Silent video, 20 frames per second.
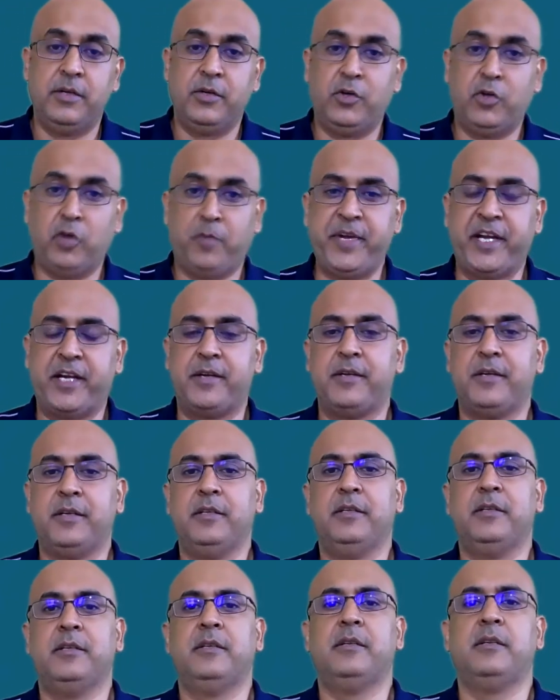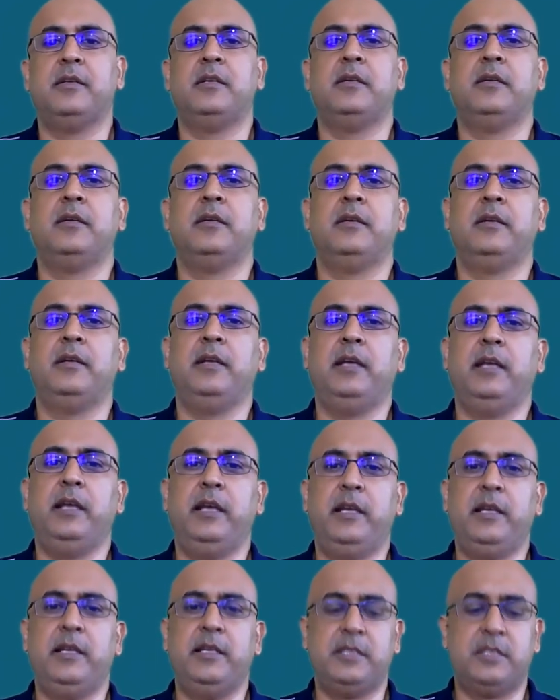topic
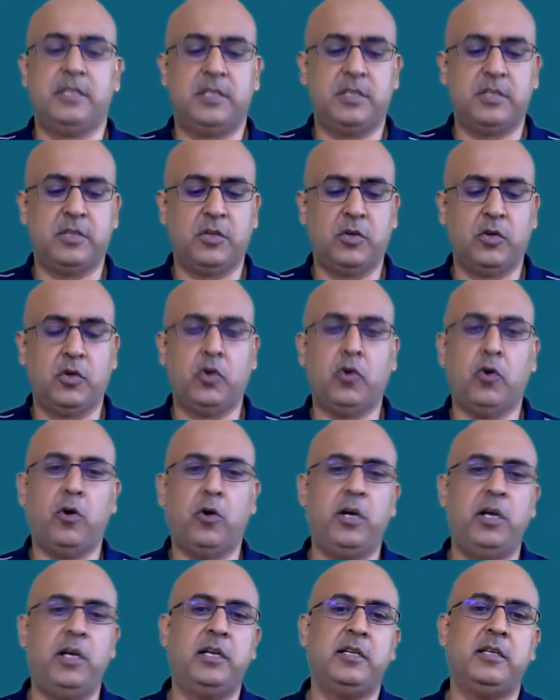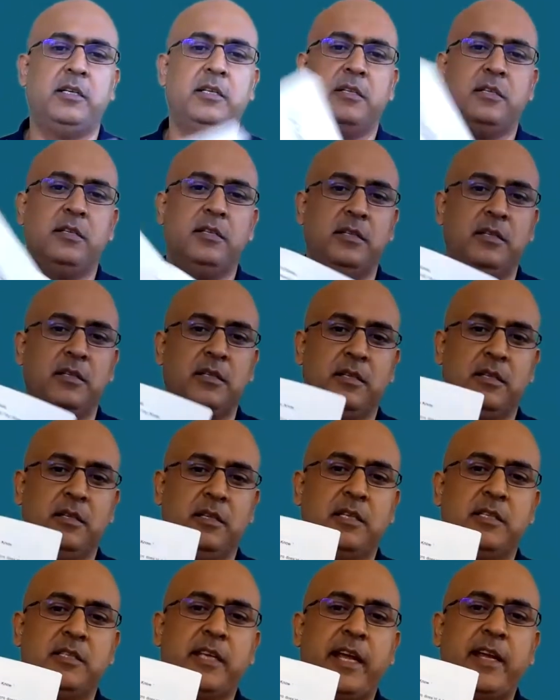is called
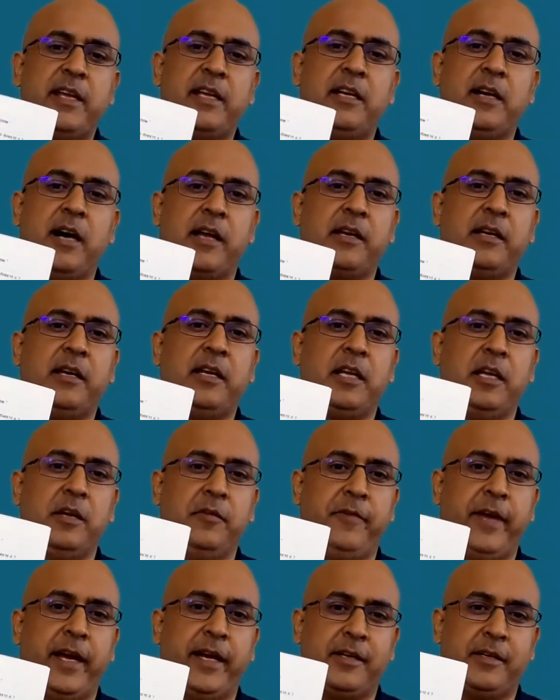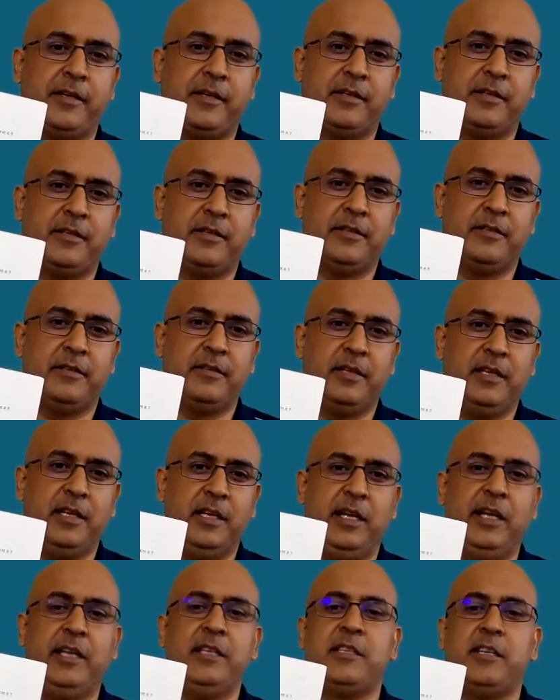the Zygarnic Effect.
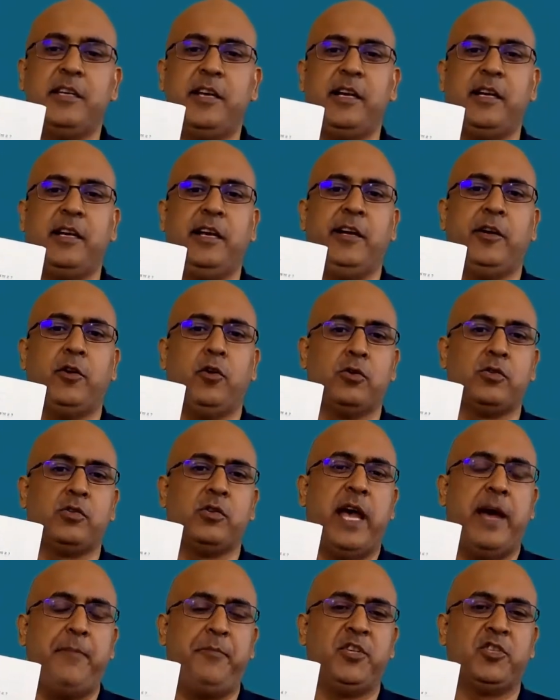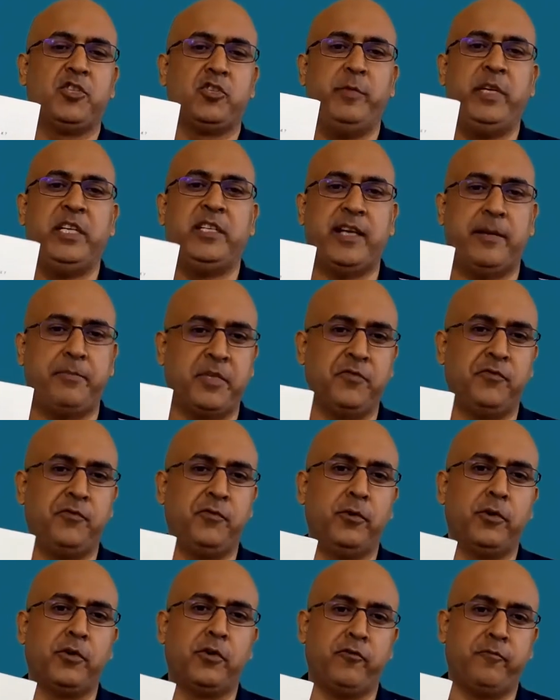Incidentally, it also happens to be chapter
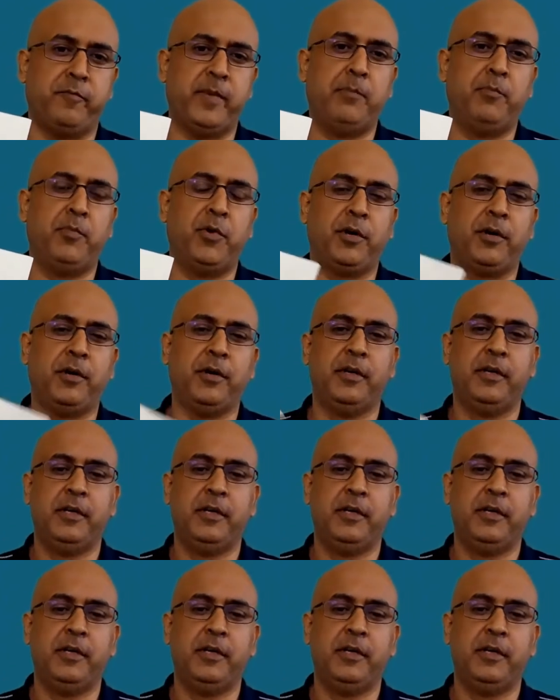4 of my book.